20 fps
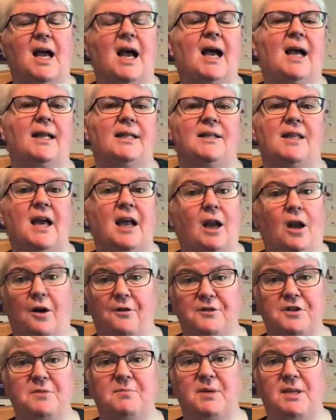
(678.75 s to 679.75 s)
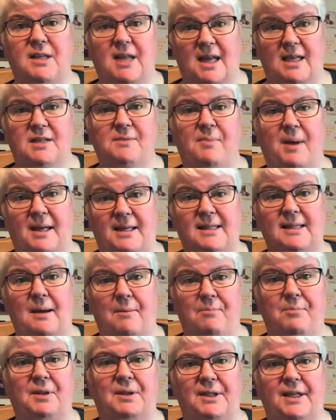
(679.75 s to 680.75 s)
And they'll often be knit by
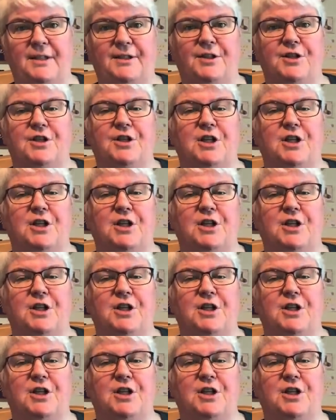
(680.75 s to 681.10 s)
sample knitters,